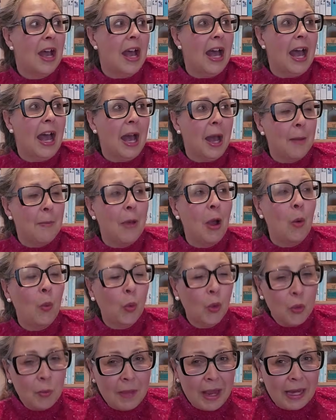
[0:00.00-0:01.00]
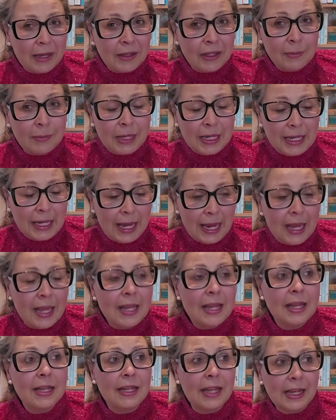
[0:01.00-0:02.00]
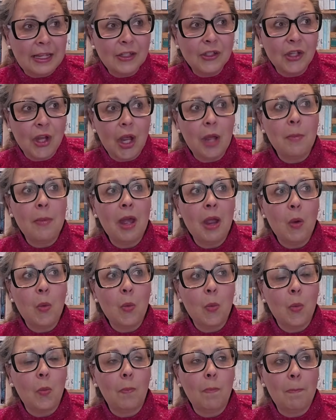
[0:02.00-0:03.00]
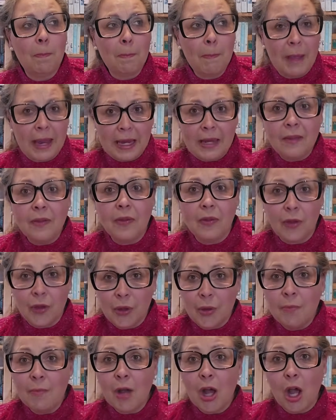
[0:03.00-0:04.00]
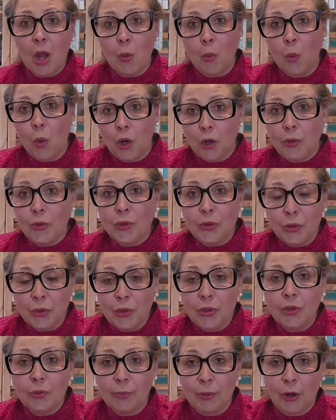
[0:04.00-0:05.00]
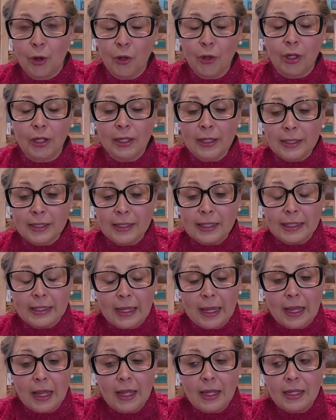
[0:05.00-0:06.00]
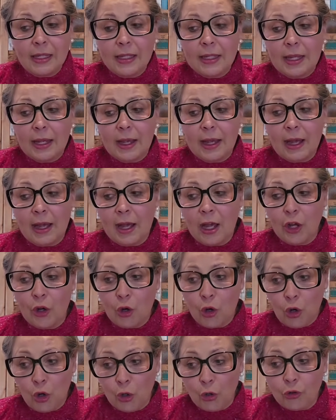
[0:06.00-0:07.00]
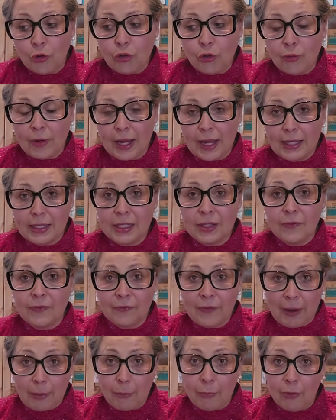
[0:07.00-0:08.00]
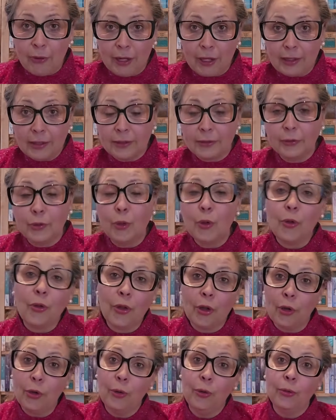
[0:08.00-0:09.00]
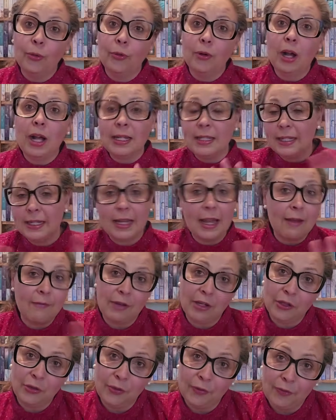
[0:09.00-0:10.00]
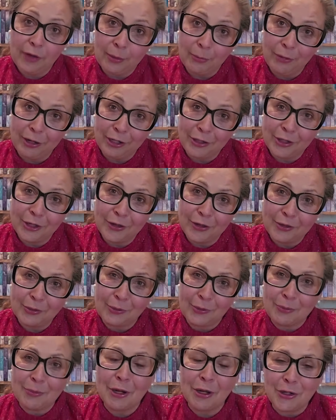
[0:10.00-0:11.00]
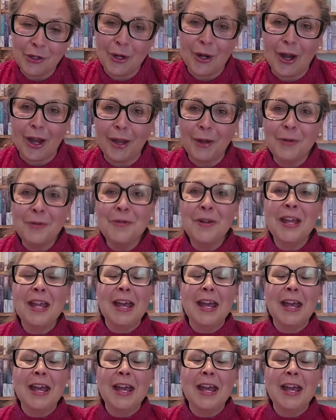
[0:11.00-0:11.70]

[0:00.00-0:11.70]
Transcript: I will make them again. Next time I make them, I won't do the pockets a contrast fabric, although I didn't have extra fabric, so this was my trial.